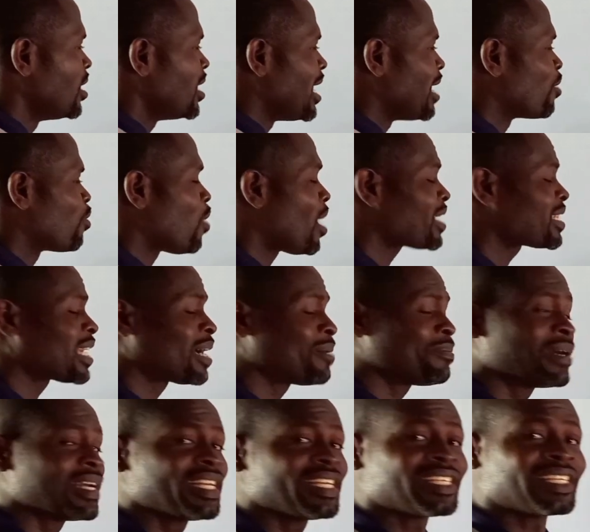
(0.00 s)
And what
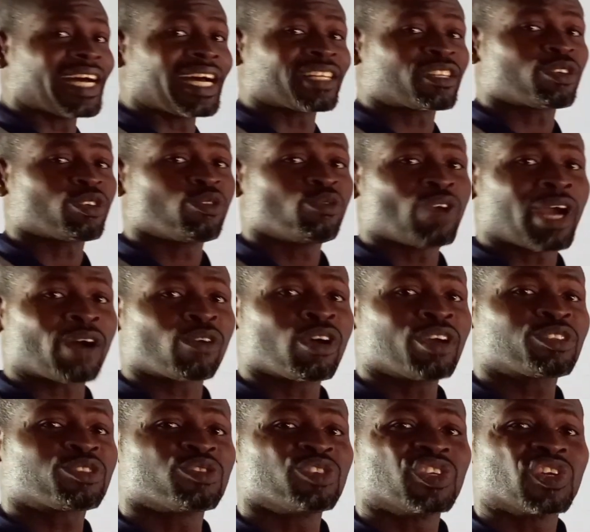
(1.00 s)
happens is that we are
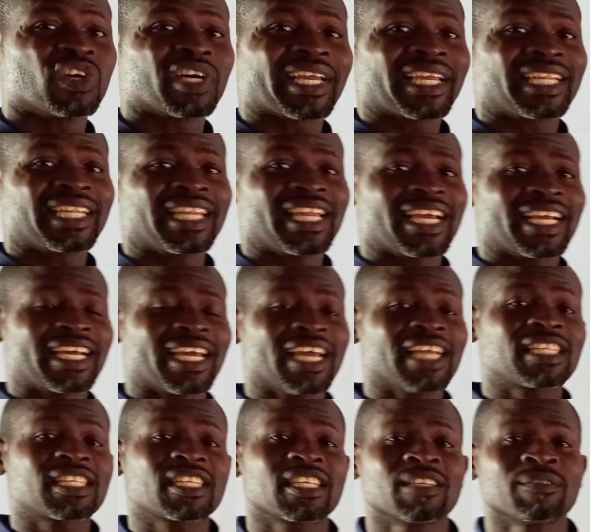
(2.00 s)
going to
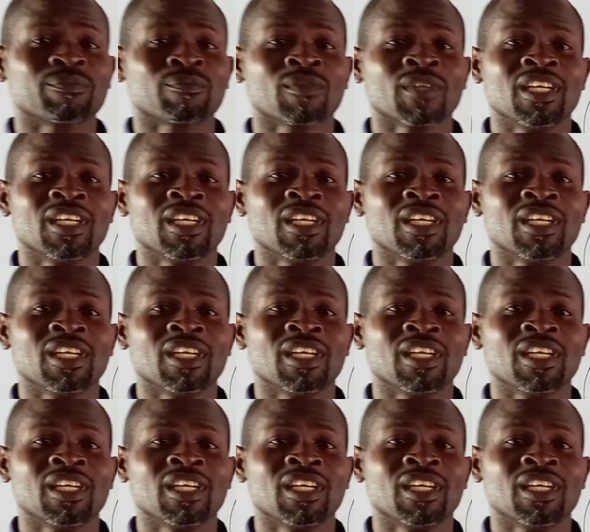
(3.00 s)
negate